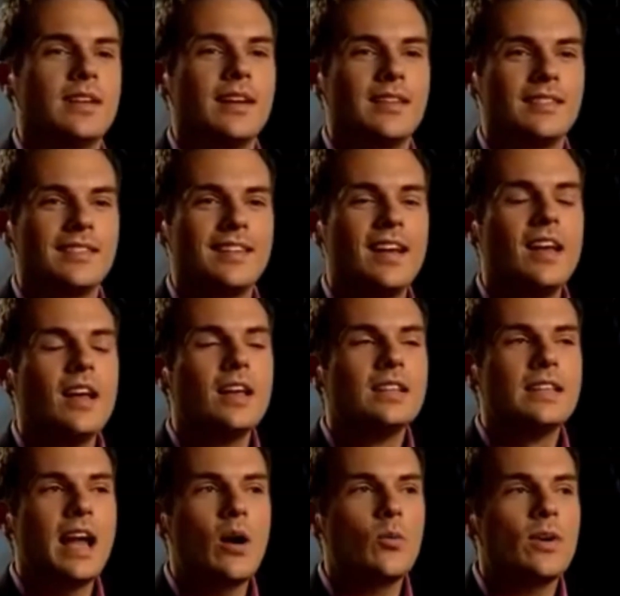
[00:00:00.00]
Yeah.
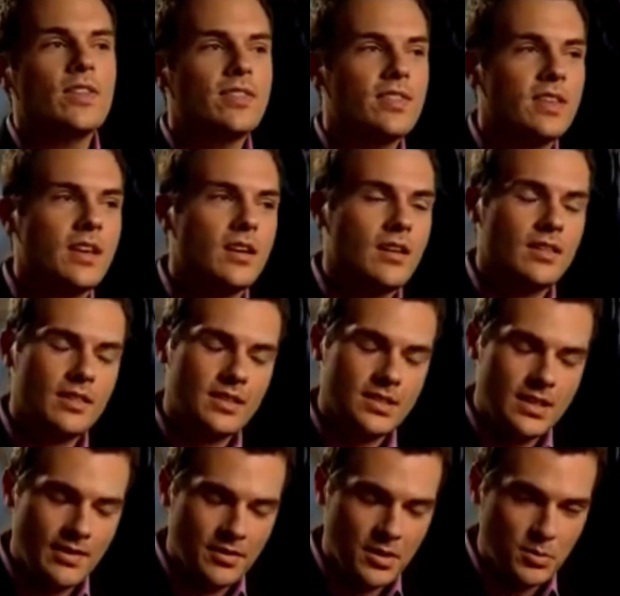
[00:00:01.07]
Now with the
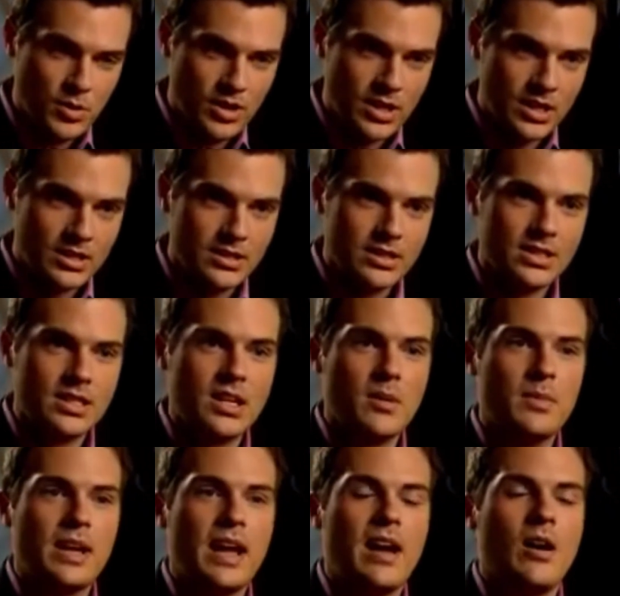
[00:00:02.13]
7th book
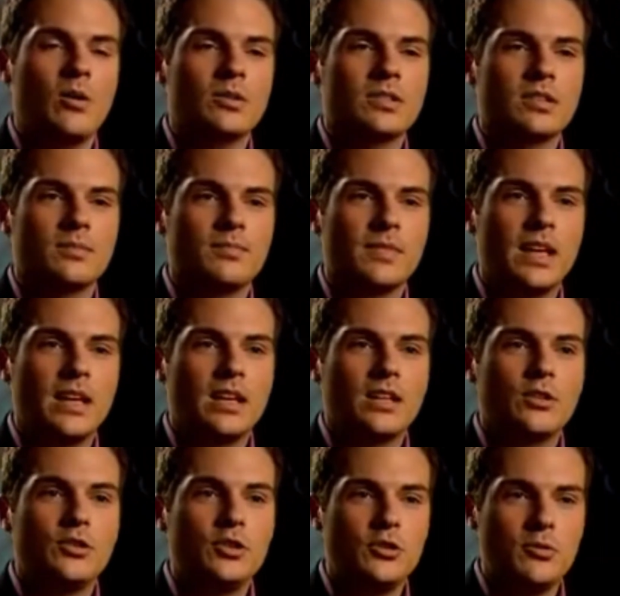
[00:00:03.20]
coming out,
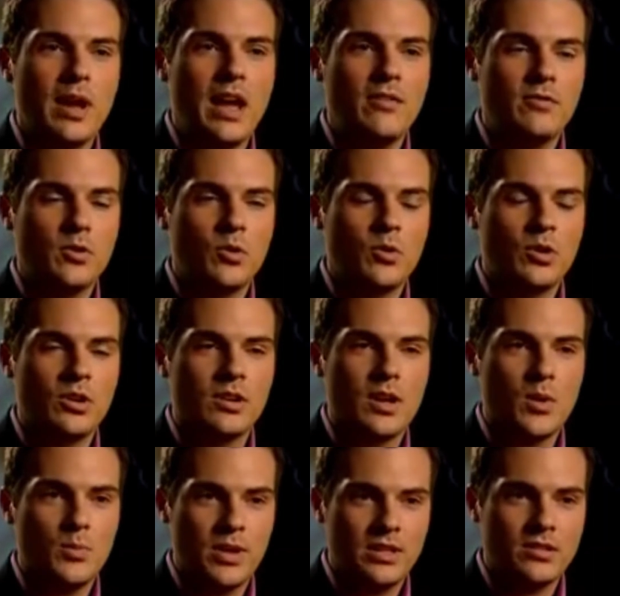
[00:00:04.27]
do you have your
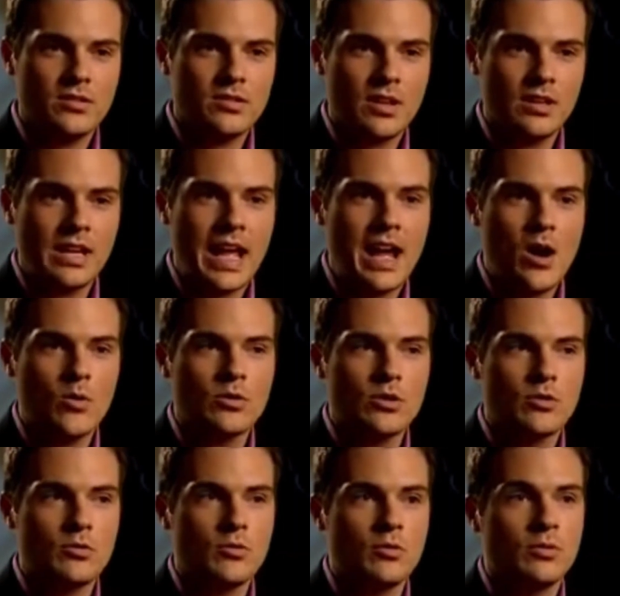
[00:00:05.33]
opinions on how
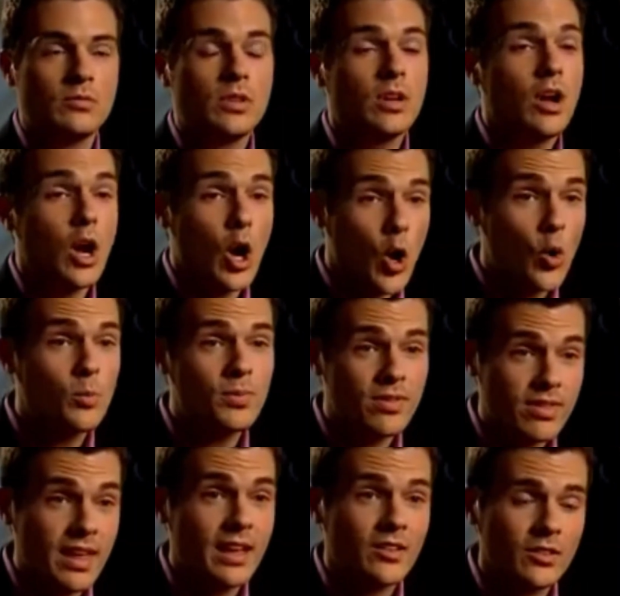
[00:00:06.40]
you hope
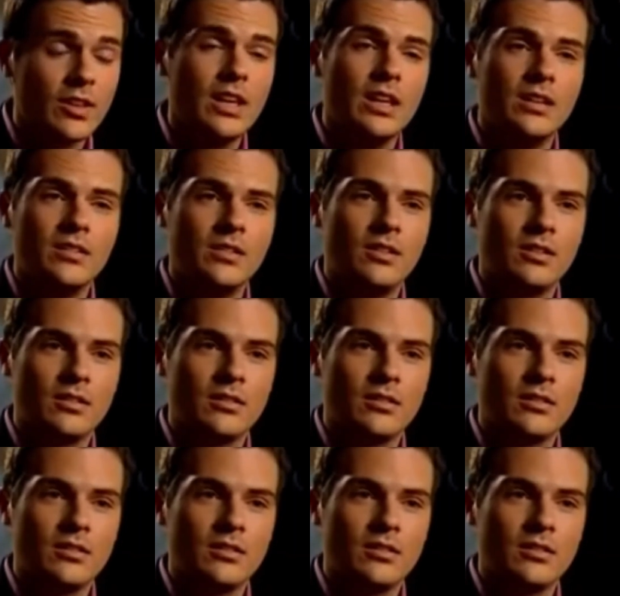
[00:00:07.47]
things end?